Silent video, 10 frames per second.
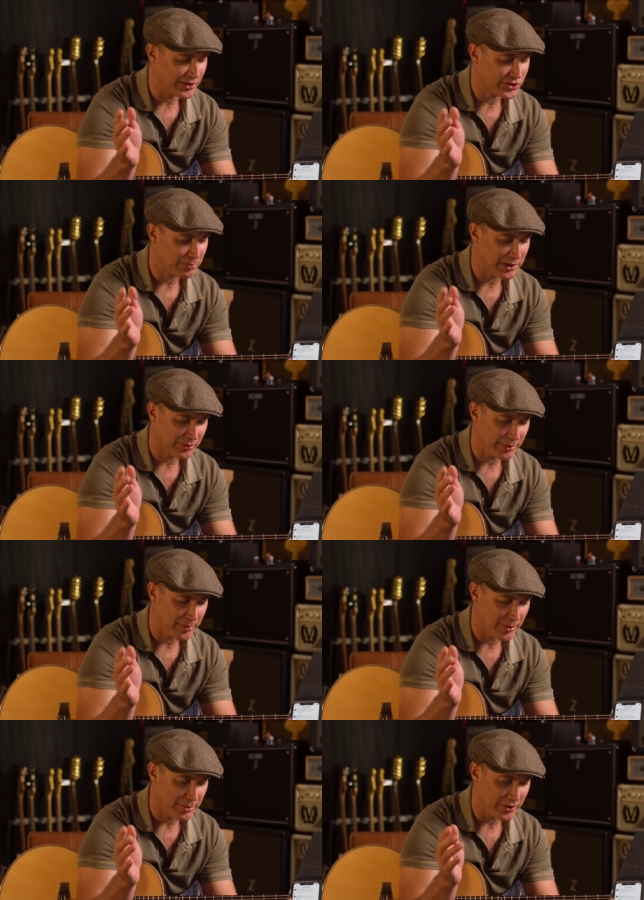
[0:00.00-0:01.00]
I should be
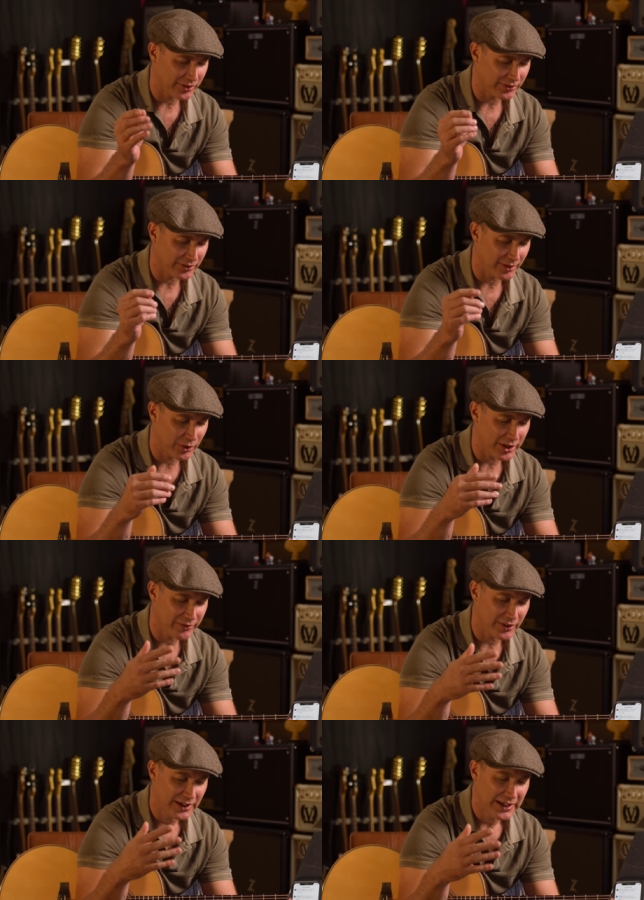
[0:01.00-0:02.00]
explaining my process, is I'm
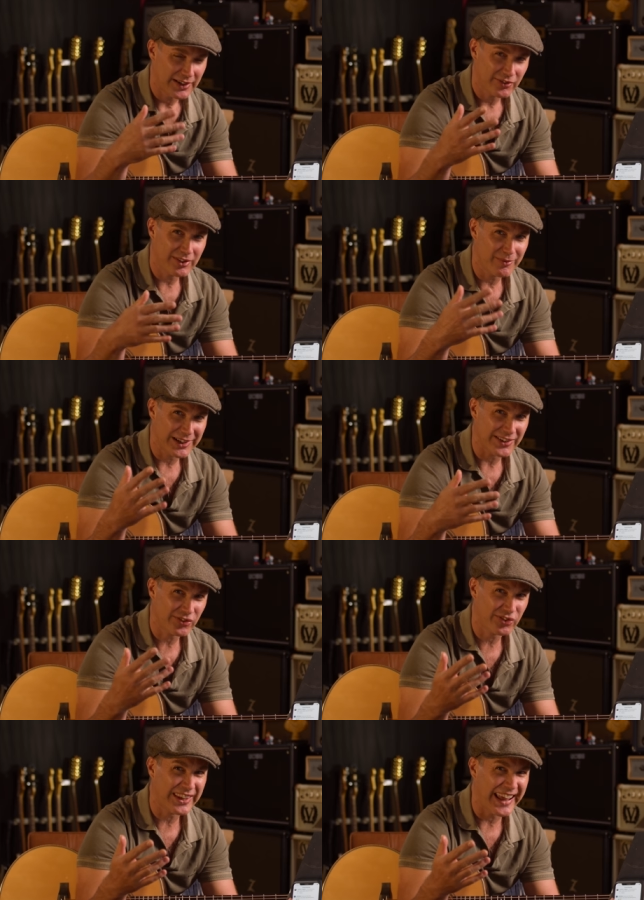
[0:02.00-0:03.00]
looking for similar
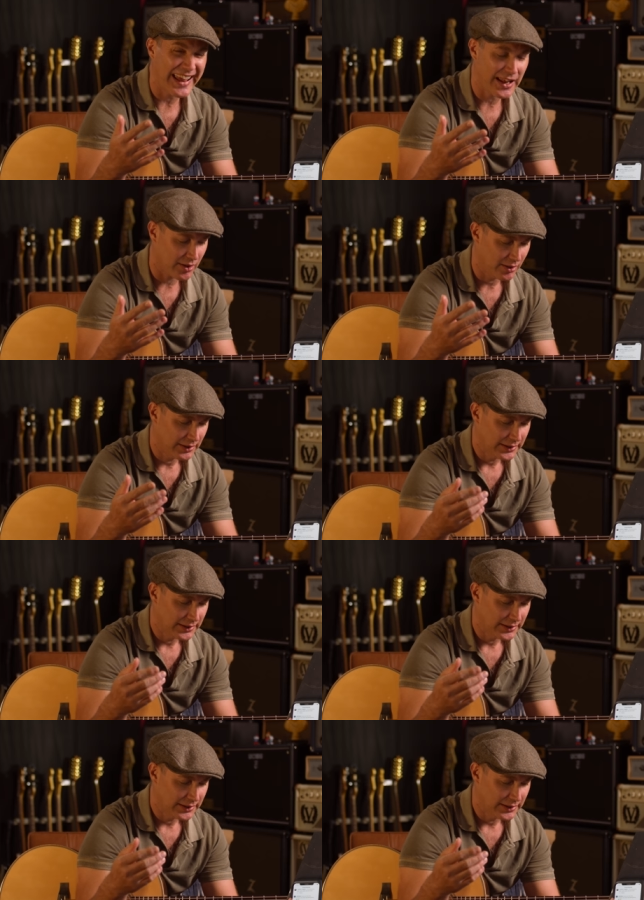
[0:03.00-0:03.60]
scan.